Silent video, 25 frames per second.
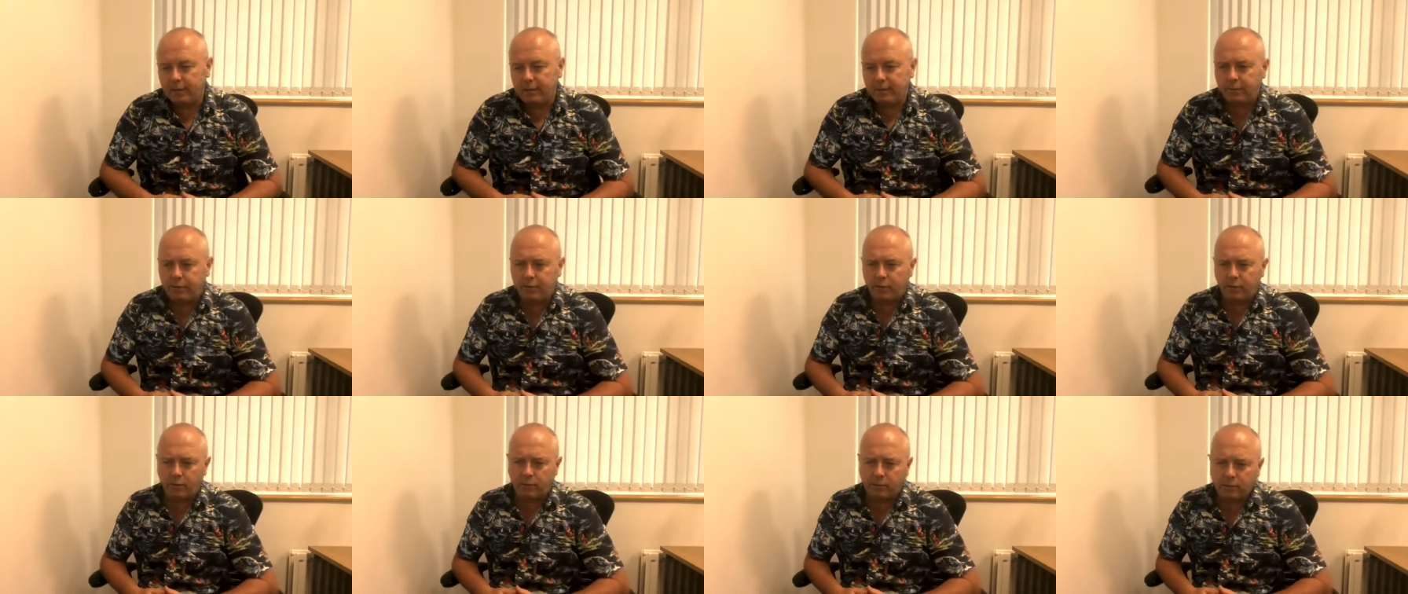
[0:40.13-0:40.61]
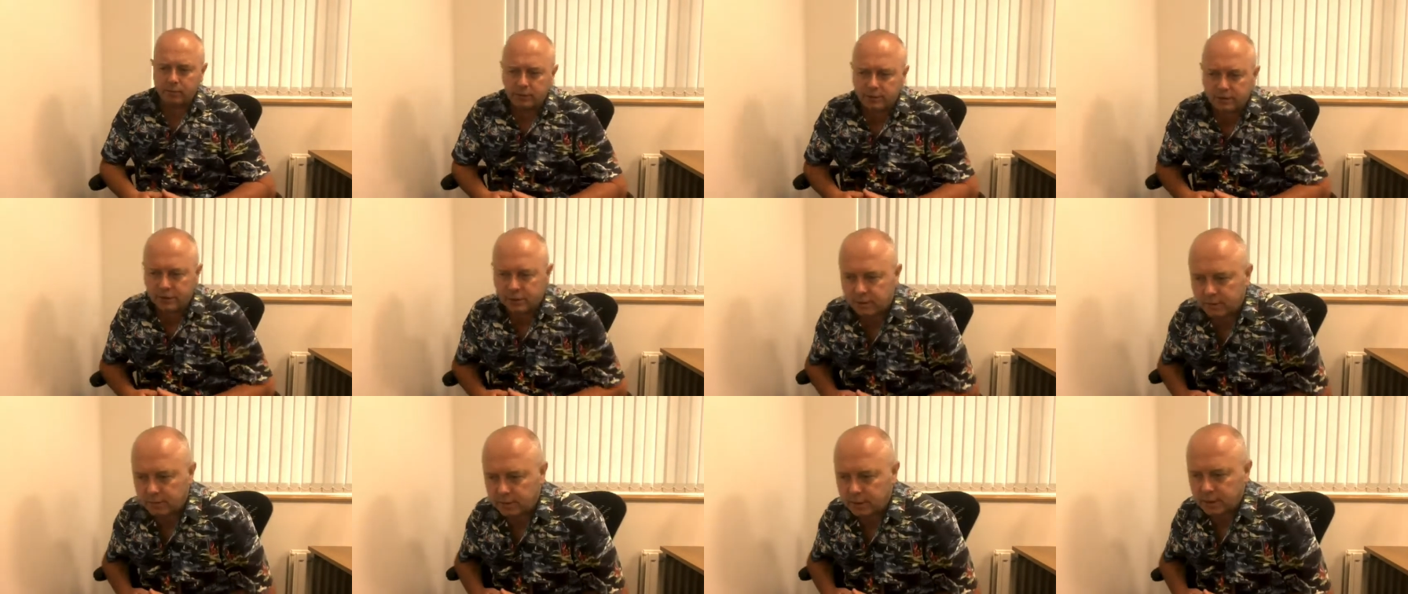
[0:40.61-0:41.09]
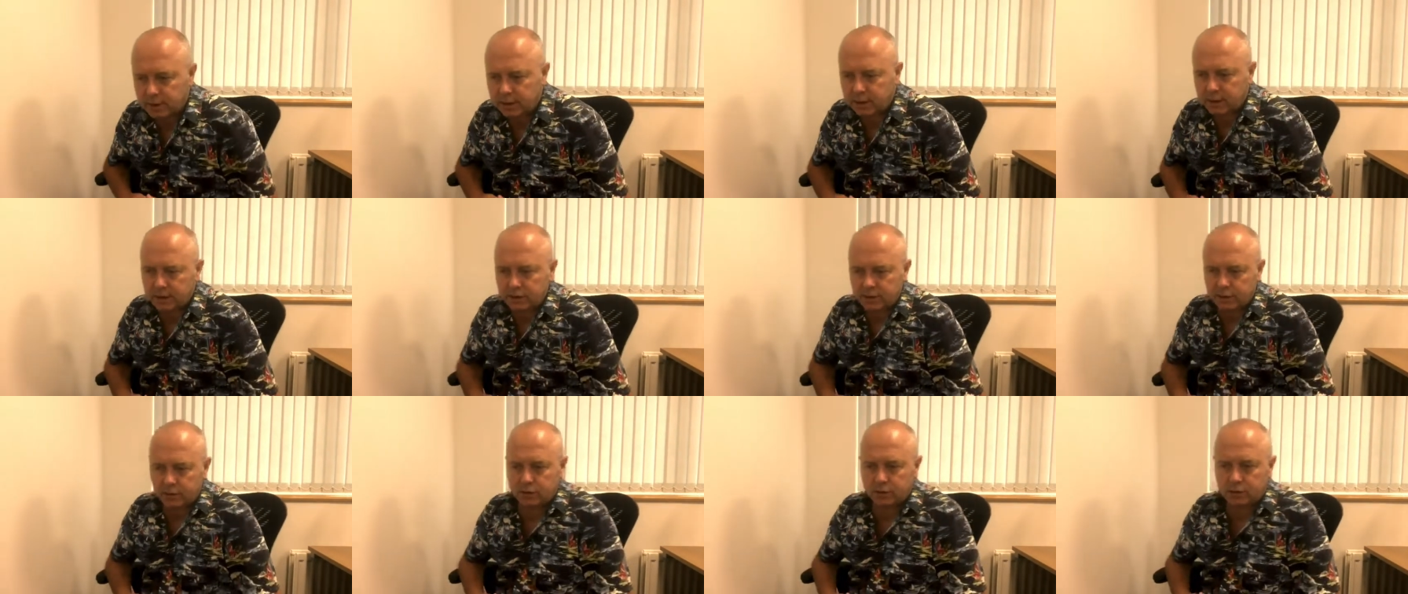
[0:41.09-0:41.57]
prompted me
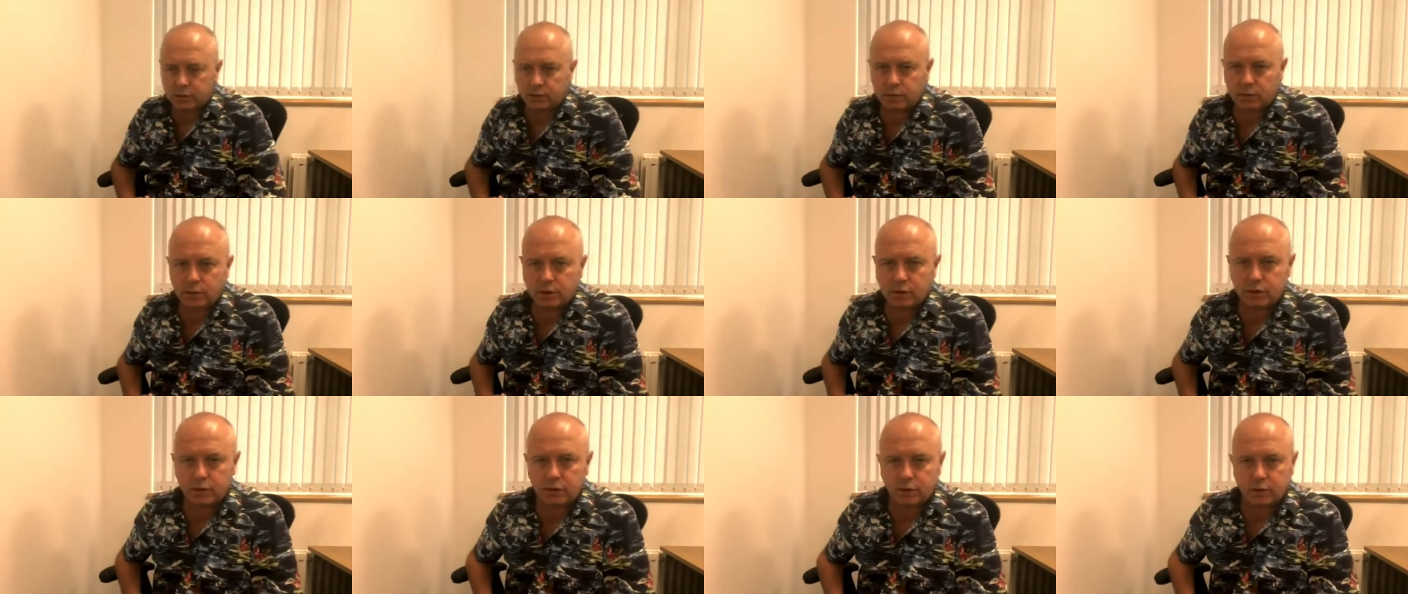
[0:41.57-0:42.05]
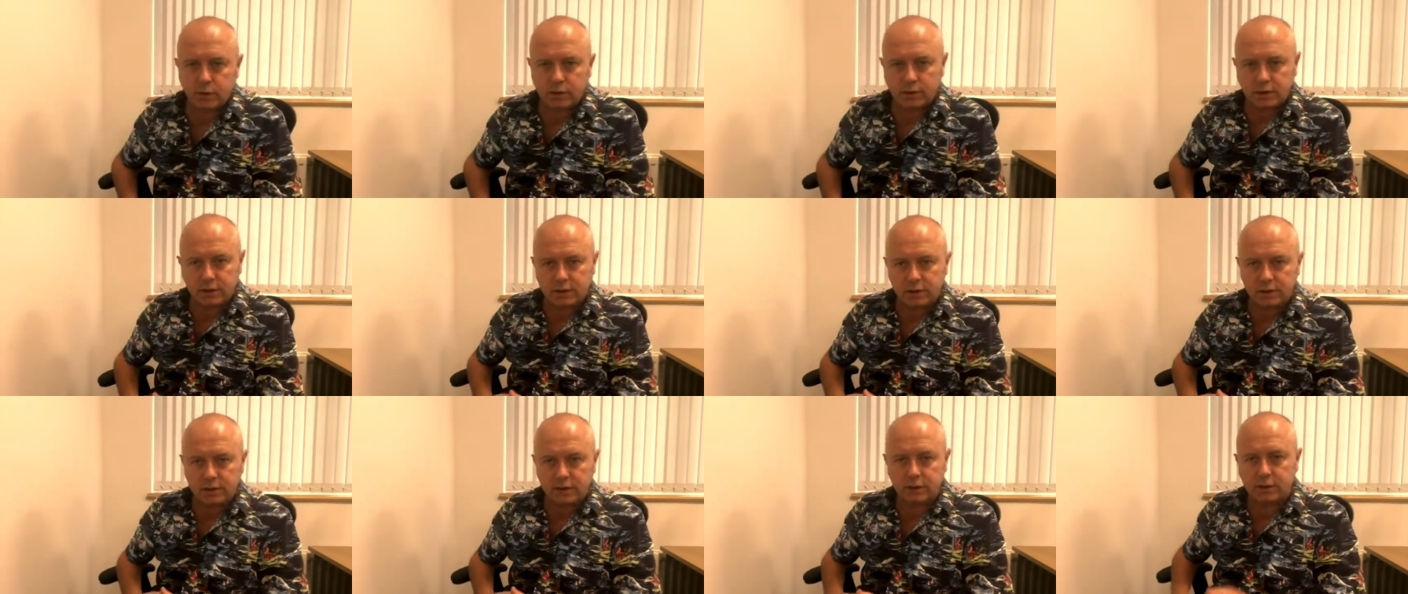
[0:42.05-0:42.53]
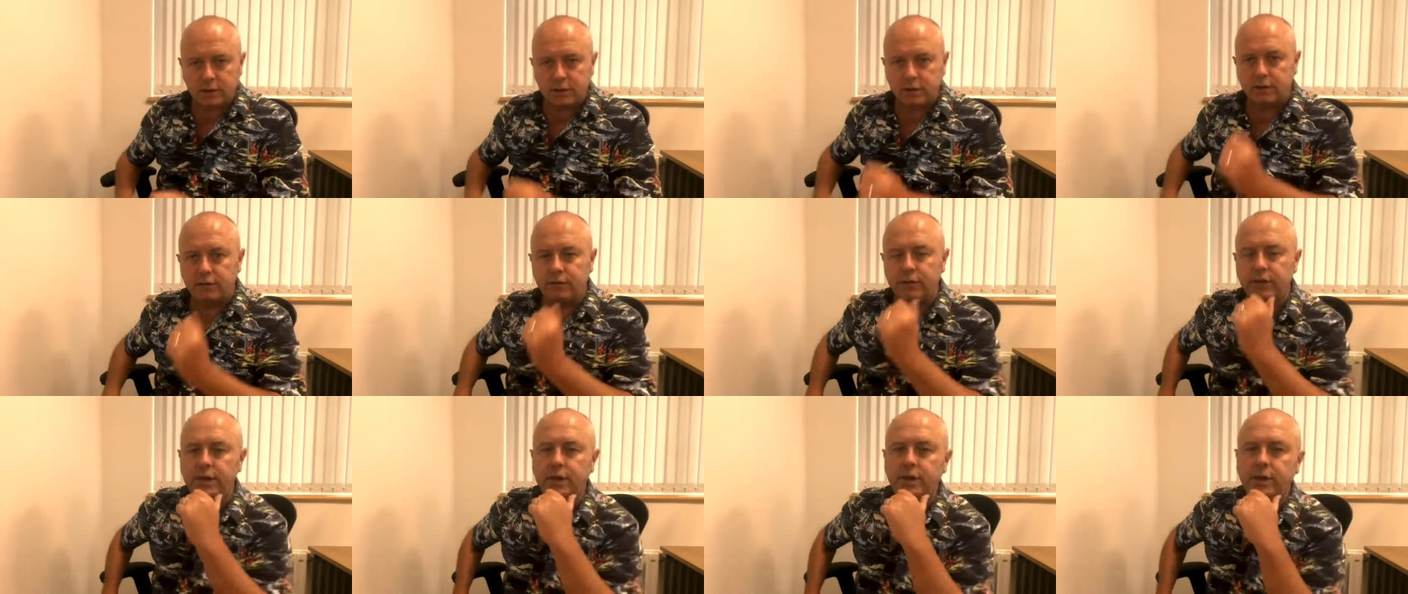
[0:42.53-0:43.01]
to do this little
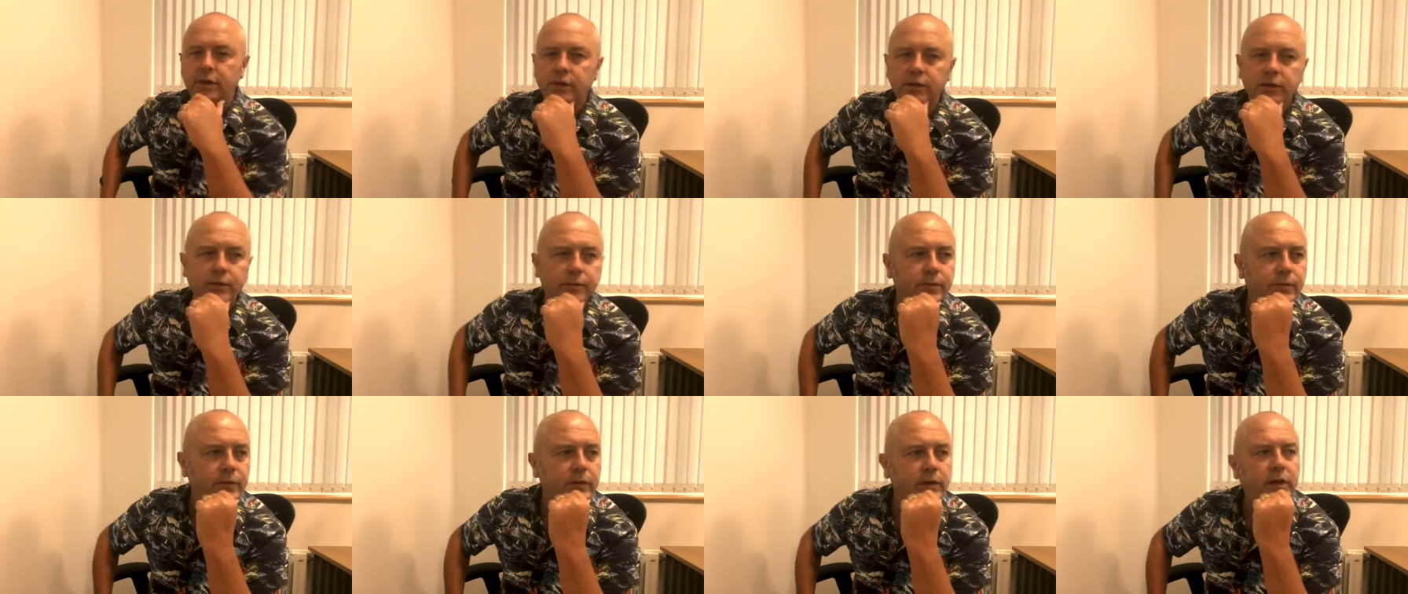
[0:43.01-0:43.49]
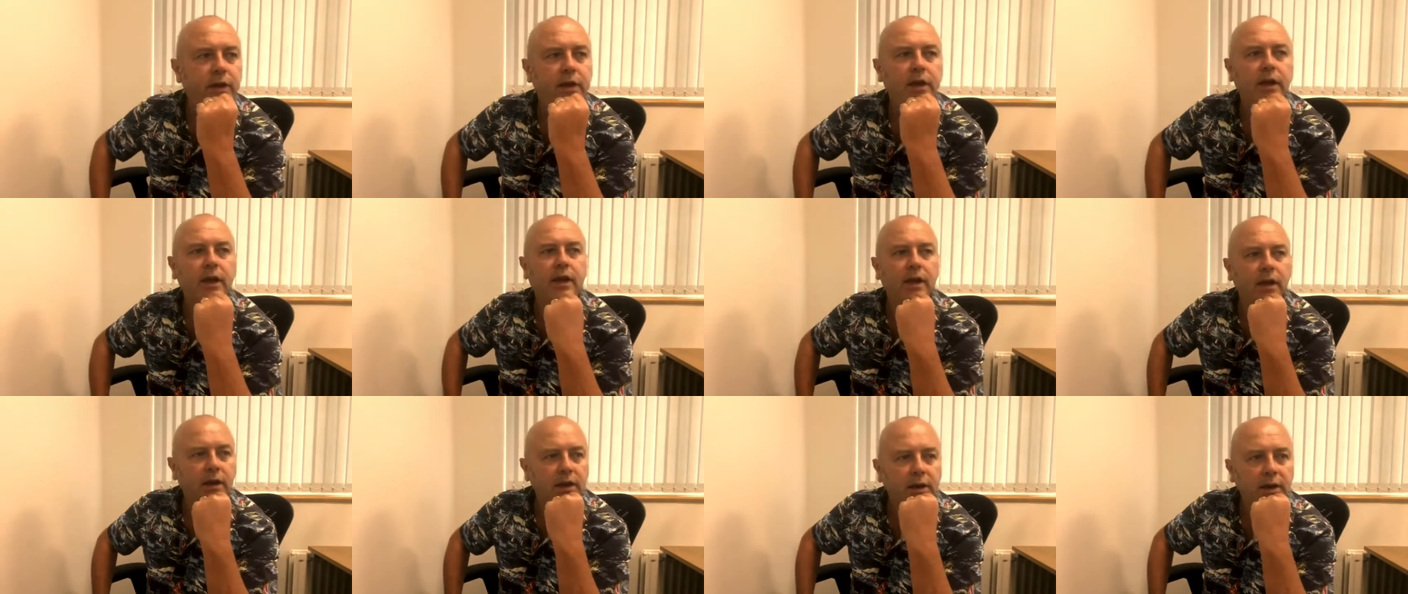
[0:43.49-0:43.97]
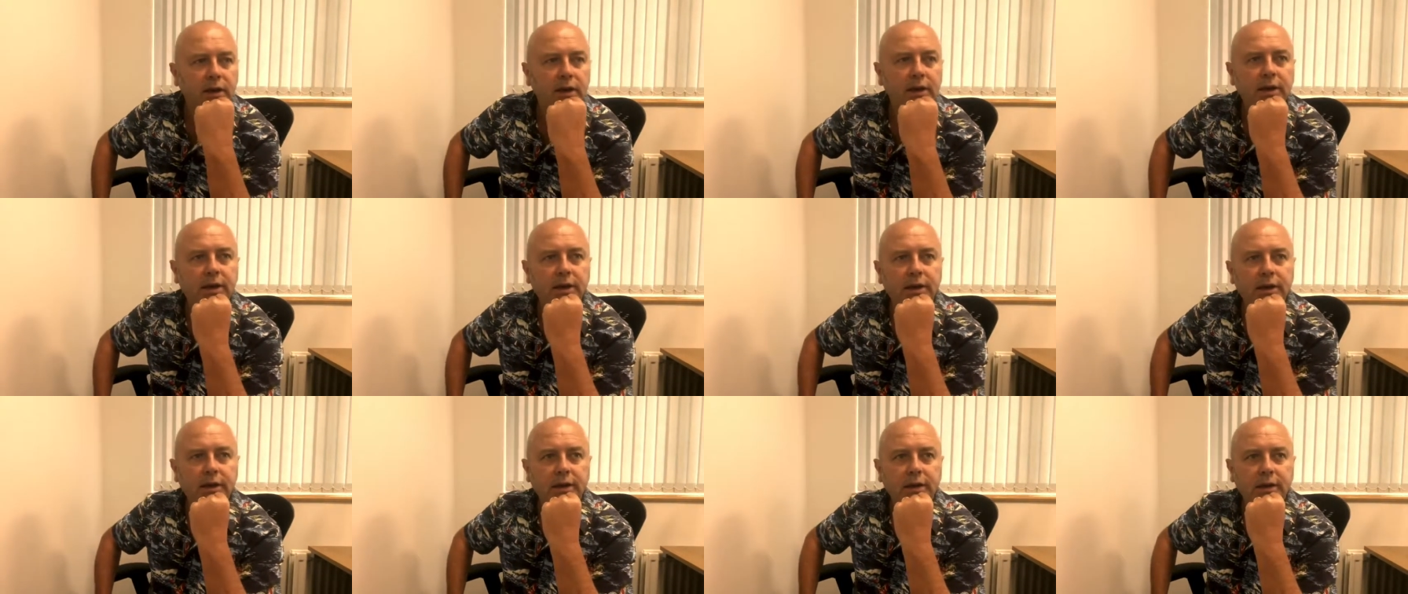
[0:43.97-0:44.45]
video,
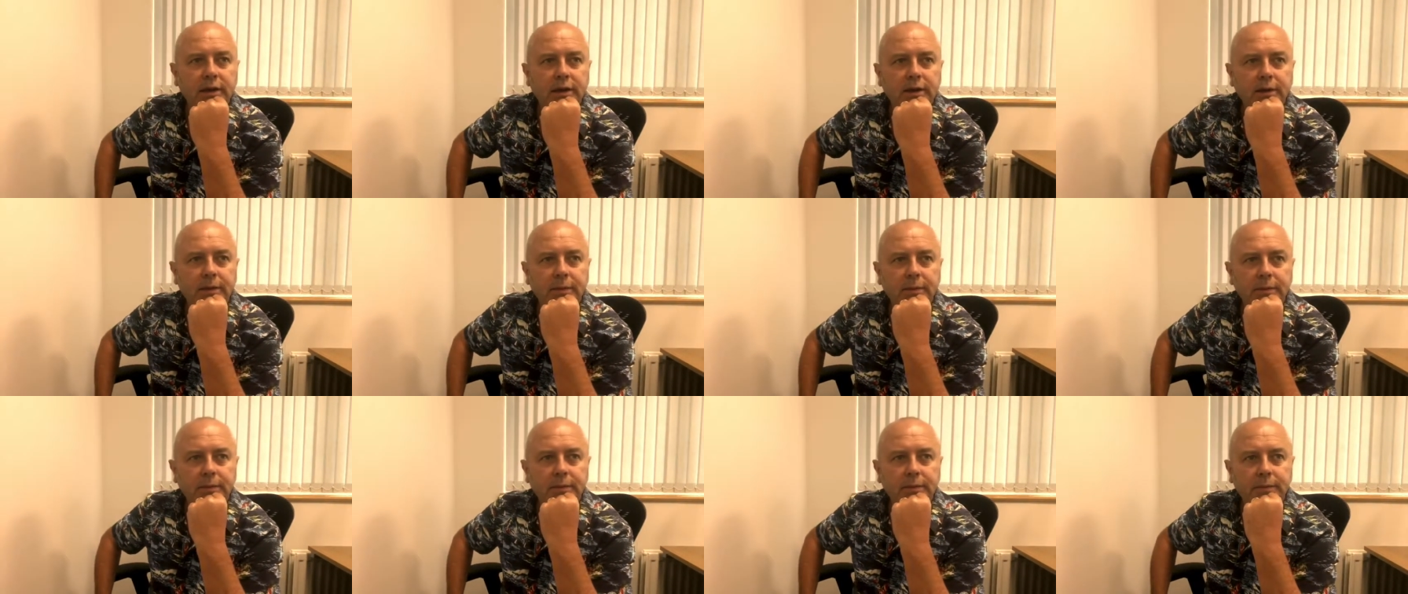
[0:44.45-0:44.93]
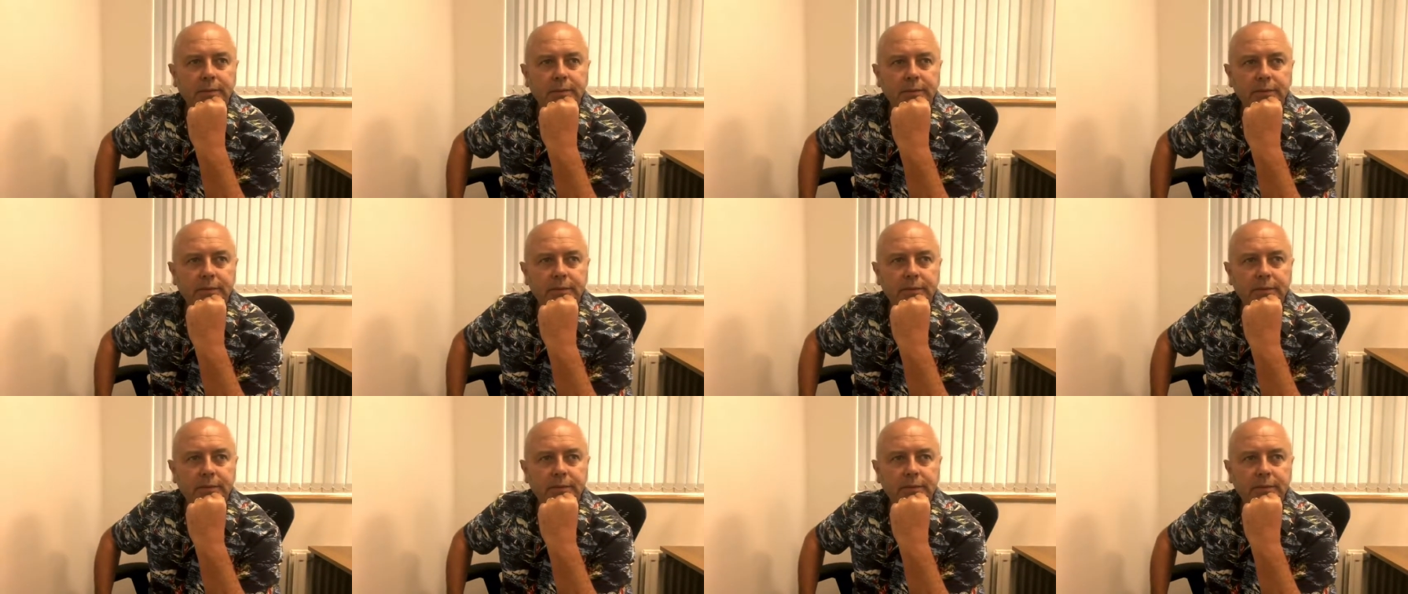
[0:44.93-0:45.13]
and